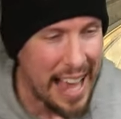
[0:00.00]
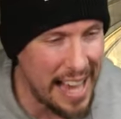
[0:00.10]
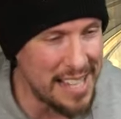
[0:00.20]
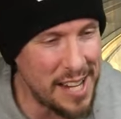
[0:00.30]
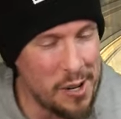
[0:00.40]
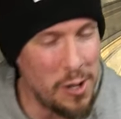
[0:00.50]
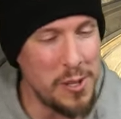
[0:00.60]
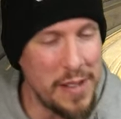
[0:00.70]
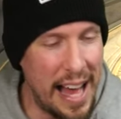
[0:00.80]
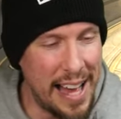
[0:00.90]
As I told
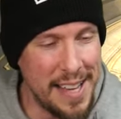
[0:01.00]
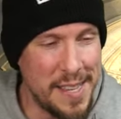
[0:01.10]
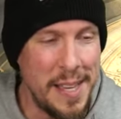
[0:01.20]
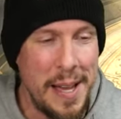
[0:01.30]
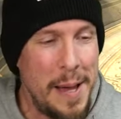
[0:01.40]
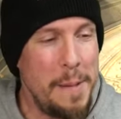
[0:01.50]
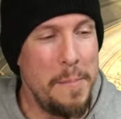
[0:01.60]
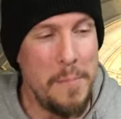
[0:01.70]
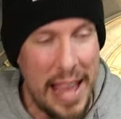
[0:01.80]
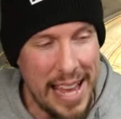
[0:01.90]
you guys,
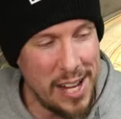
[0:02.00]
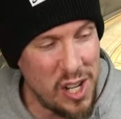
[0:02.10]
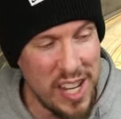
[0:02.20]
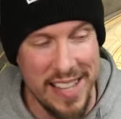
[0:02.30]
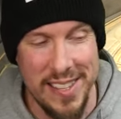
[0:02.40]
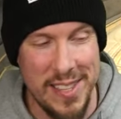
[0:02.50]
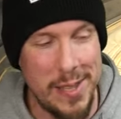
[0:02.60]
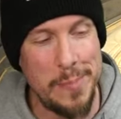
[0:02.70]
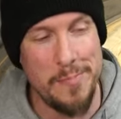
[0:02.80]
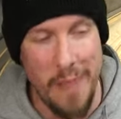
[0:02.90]
man, she can
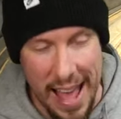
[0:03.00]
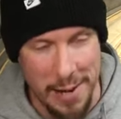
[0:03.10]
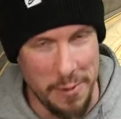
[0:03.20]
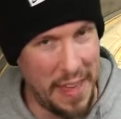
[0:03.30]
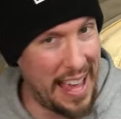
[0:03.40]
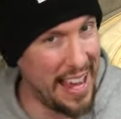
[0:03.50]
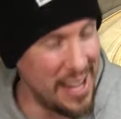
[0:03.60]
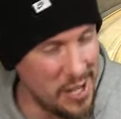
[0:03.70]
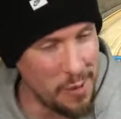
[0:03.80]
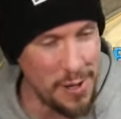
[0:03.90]
smack with that
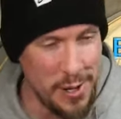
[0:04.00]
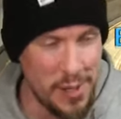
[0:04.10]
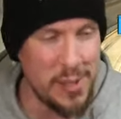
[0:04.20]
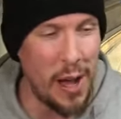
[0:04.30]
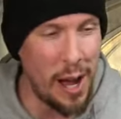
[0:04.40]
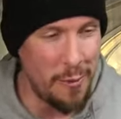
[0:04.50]
A2, and you just saw it